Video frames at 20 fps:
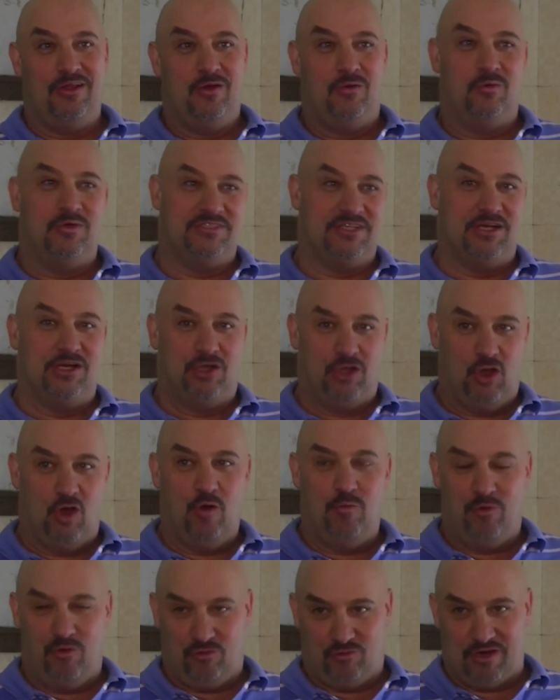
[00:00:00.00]
was in
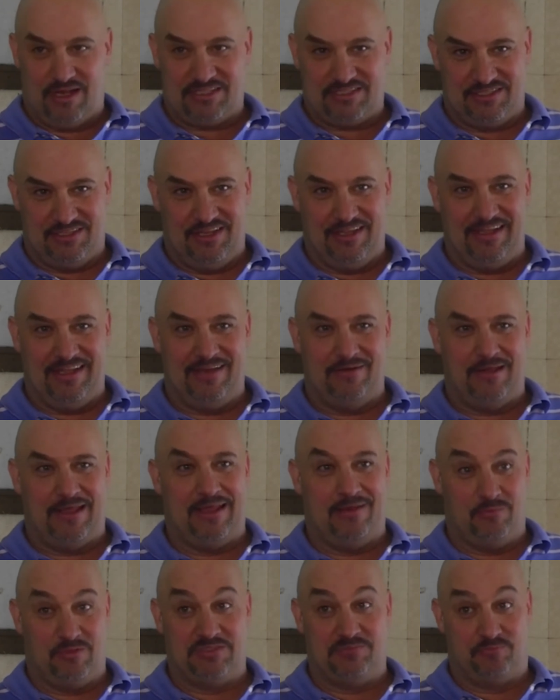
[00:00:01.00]
Global Wrestling
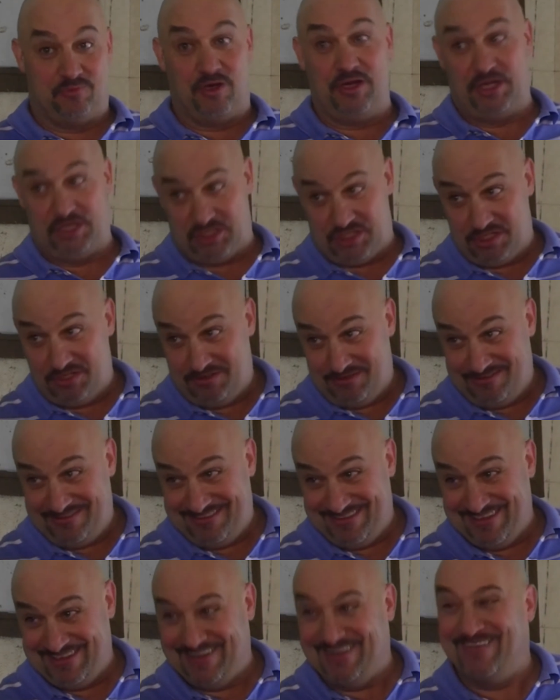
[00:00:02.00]
and was British.
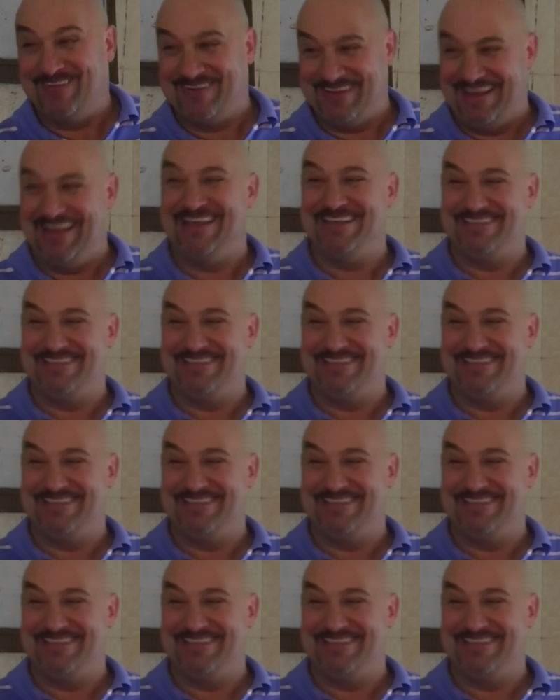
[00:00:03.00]
Okay,